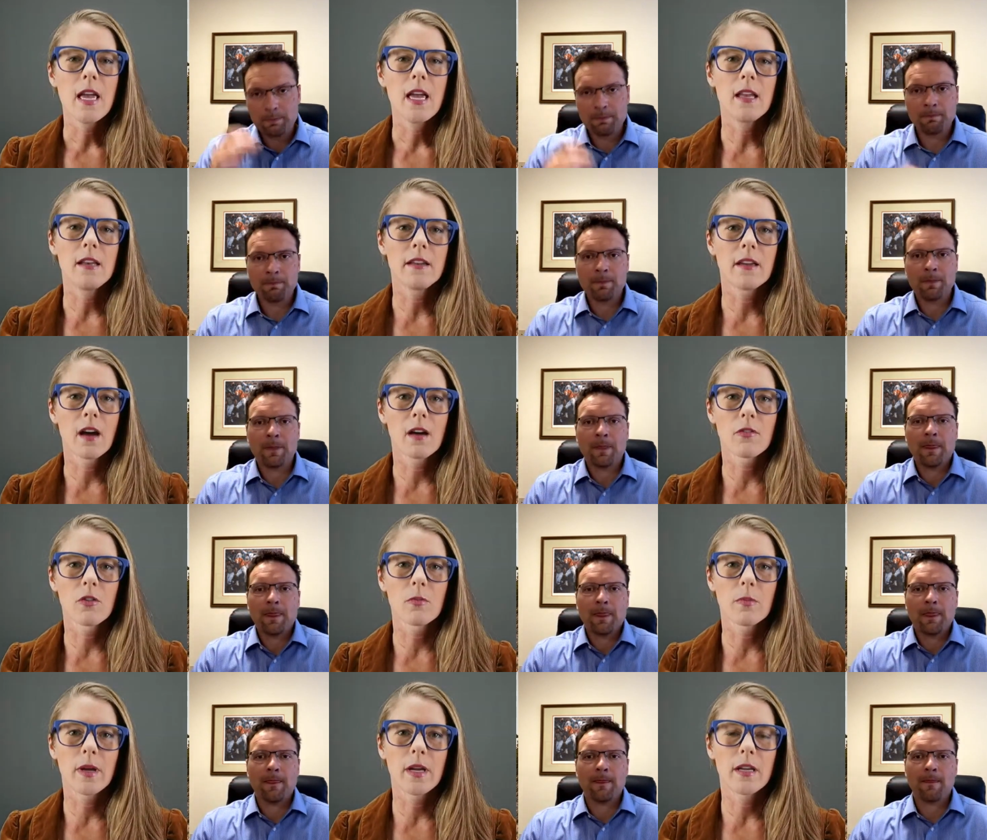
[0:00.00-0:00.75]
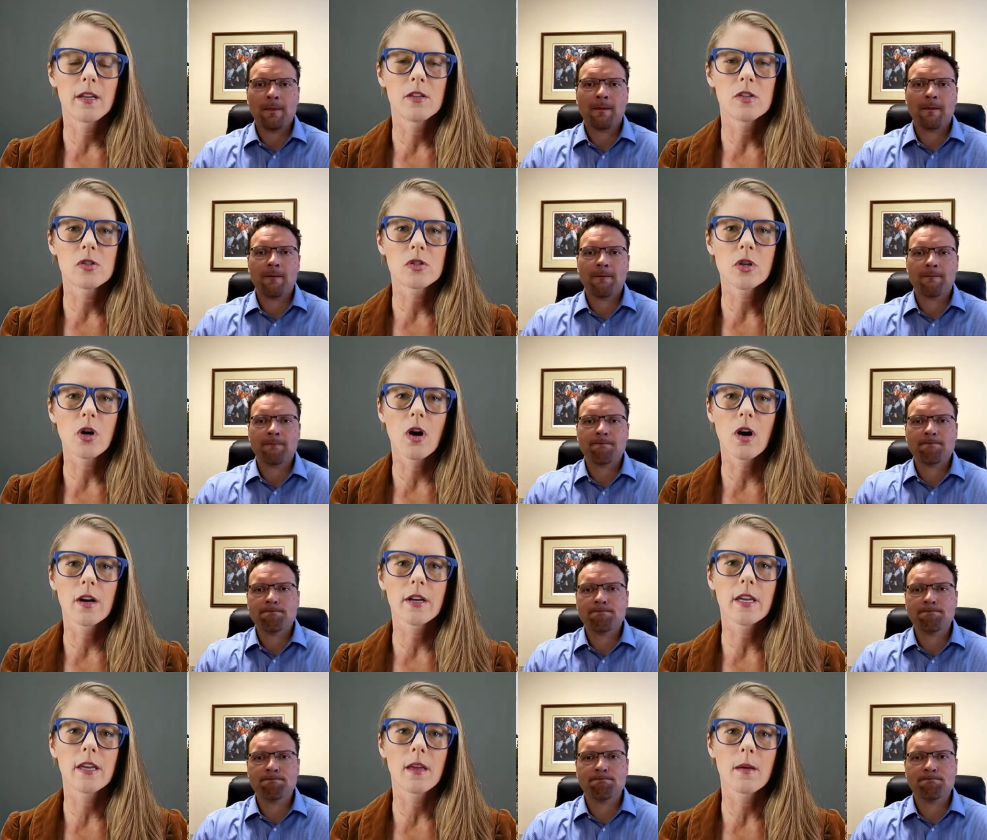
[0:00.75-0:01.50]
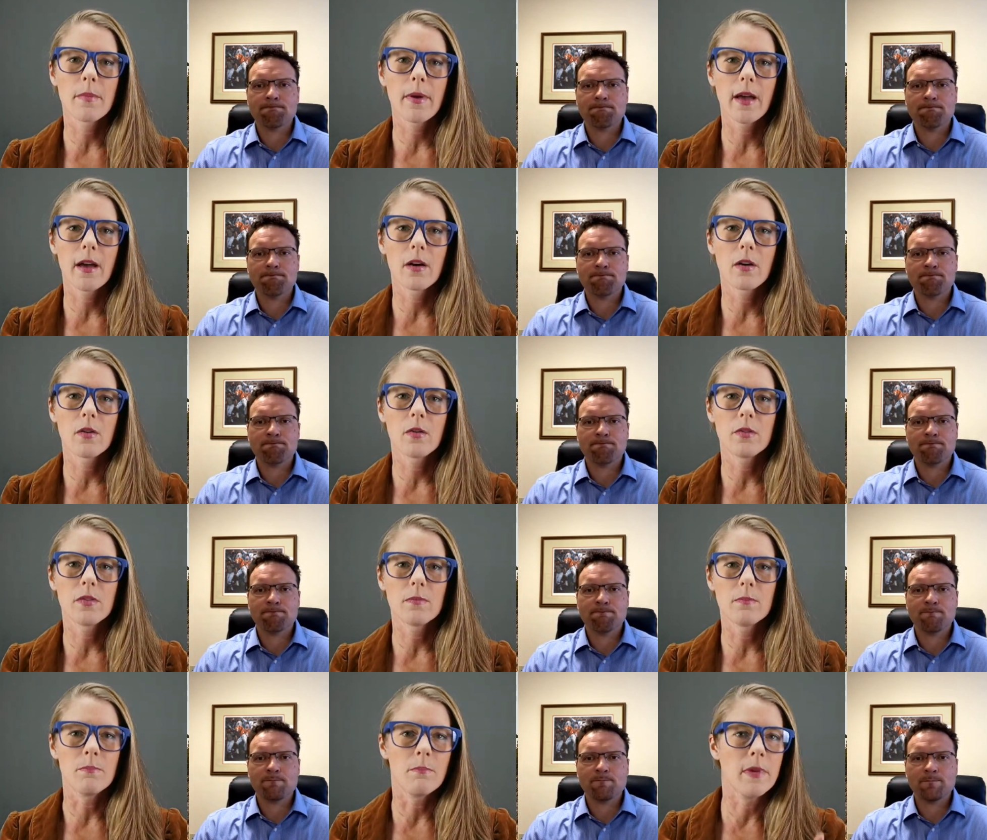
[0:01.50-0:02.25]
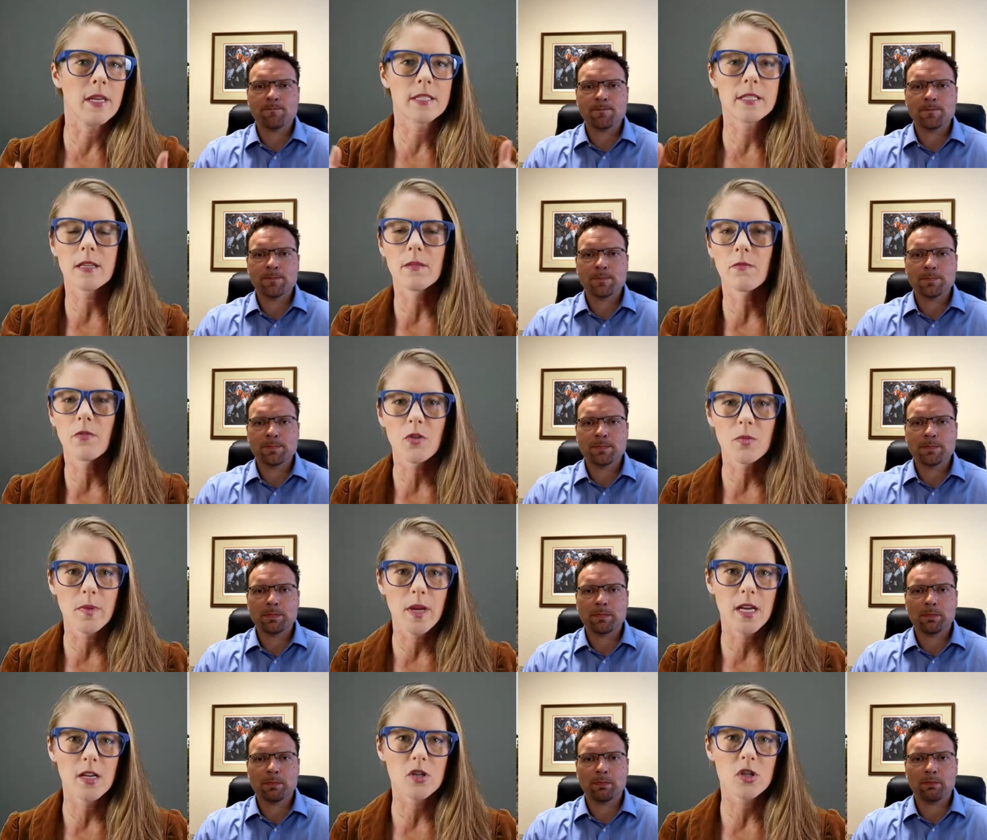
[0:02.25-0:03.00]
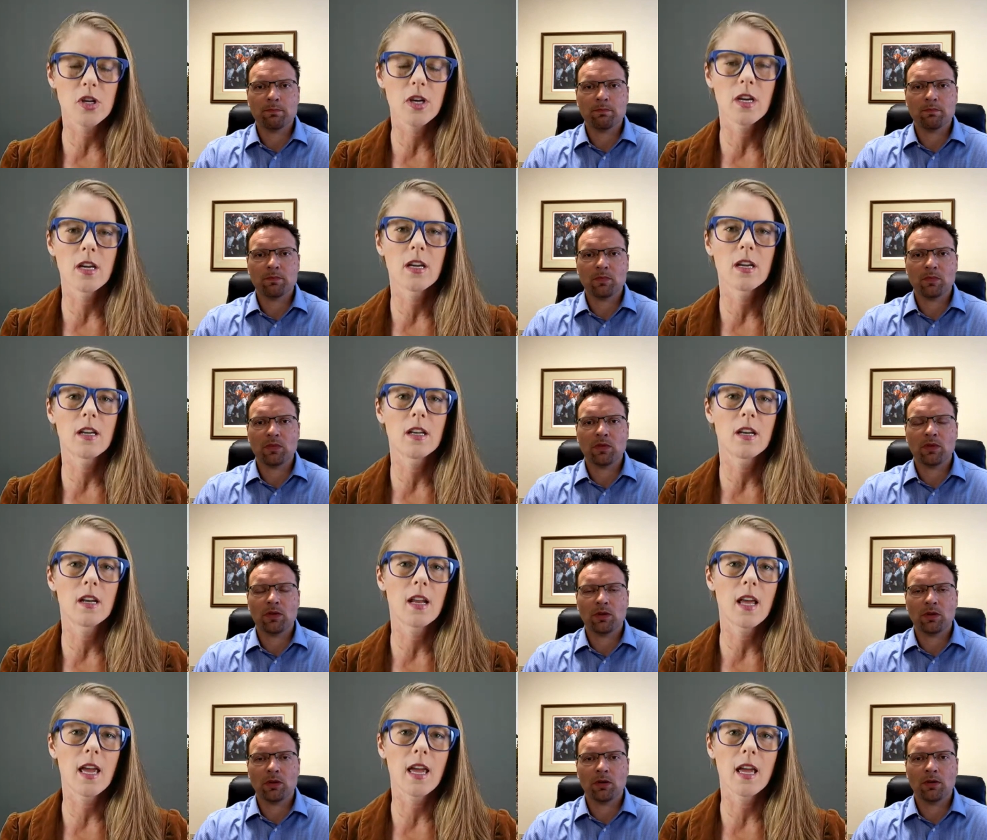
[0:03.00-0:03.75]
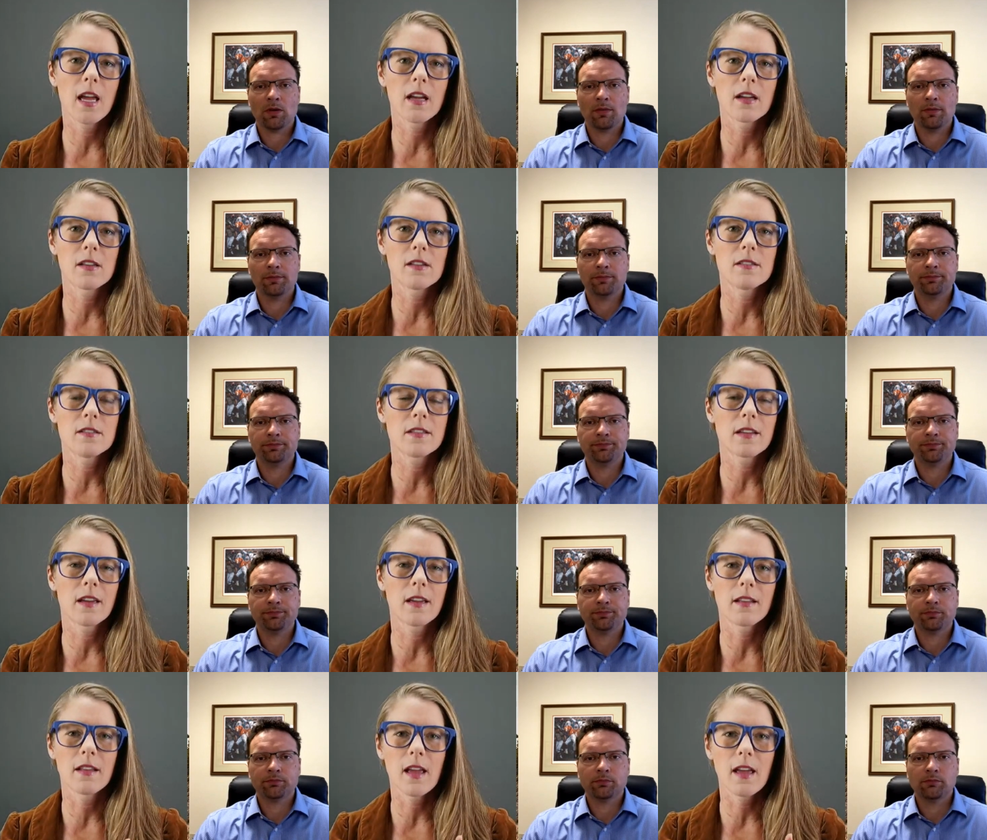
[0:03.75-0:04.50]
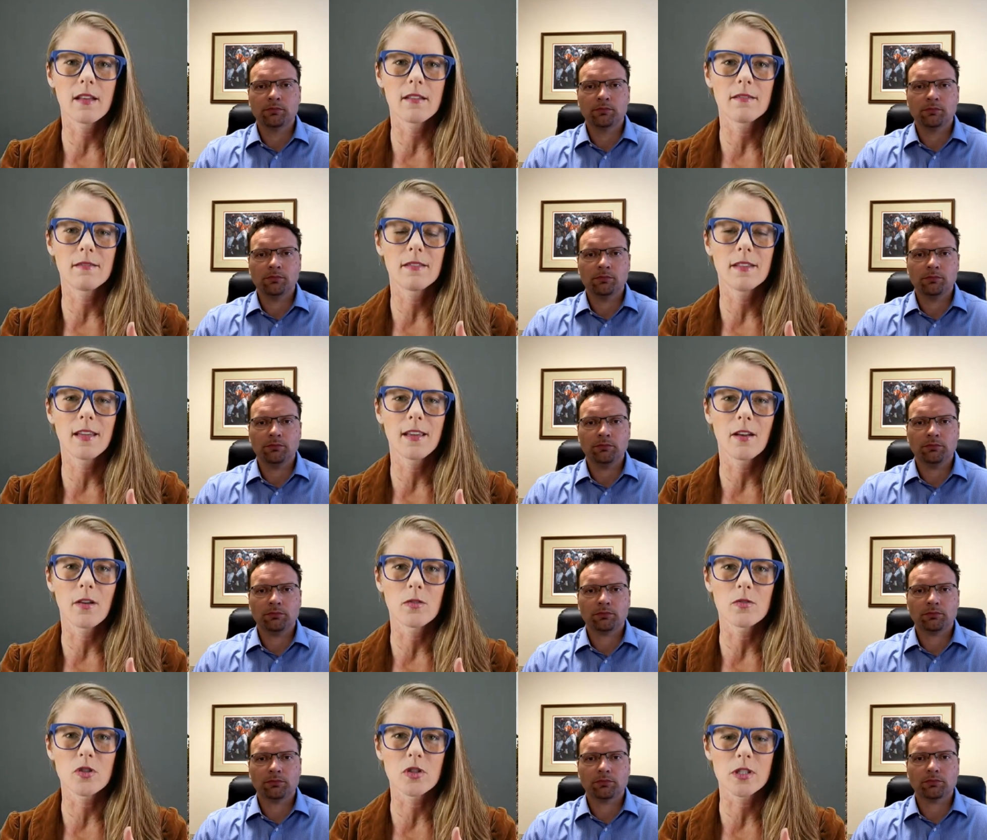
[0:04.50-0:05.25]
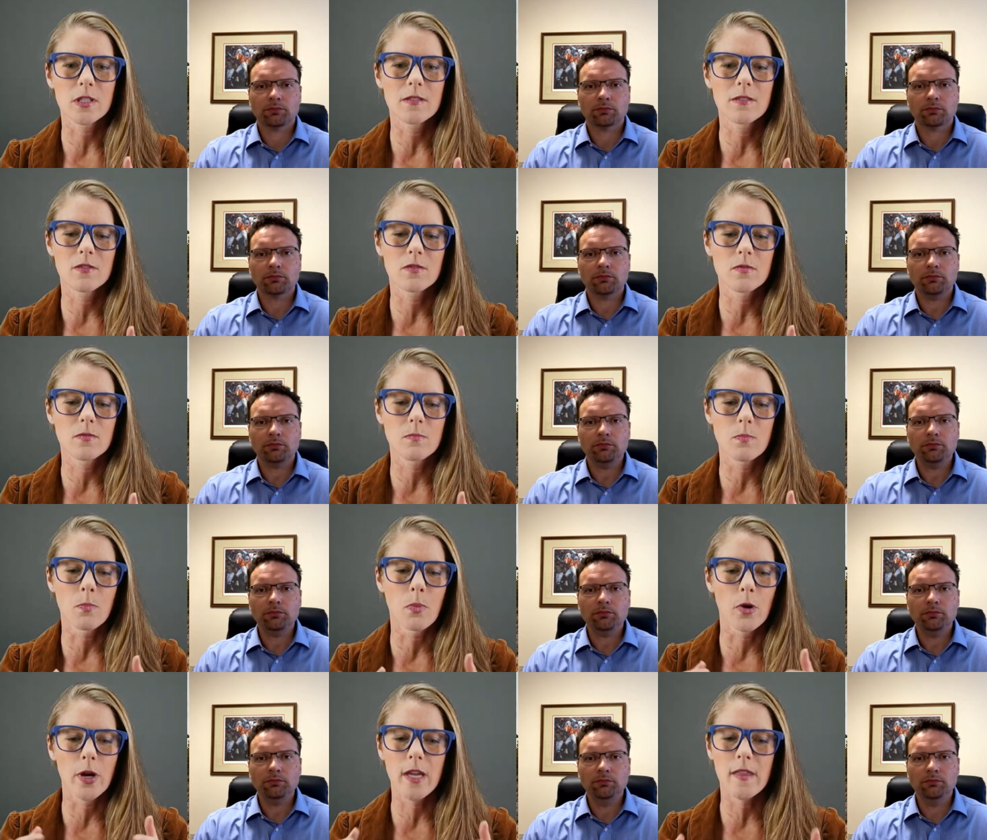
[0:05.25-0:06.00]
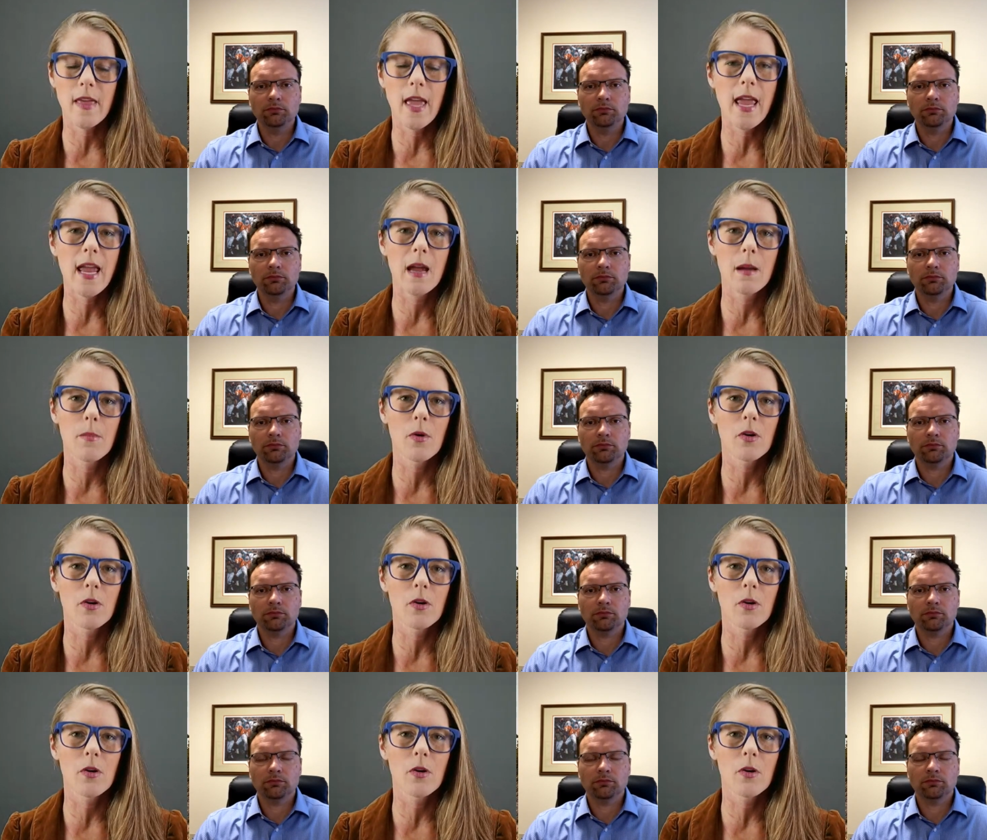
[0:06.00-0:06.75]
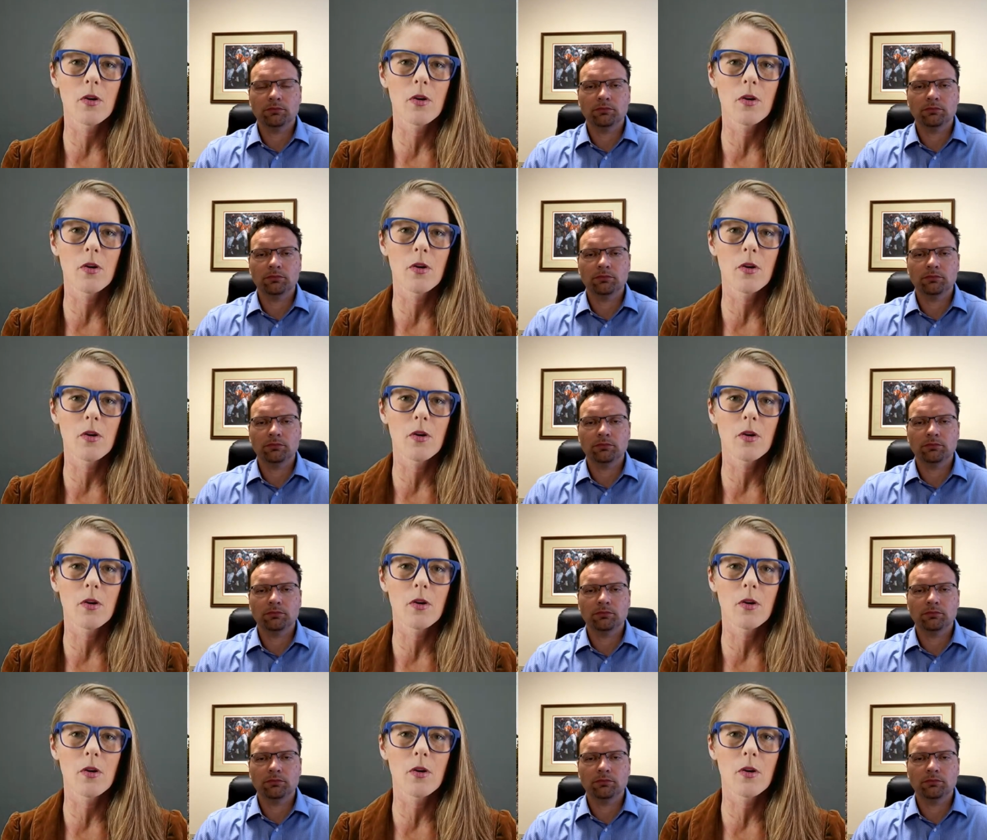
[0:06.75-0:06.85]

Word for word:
Speaker 1: in government talking about misinformation and and and you know just bringing the hammer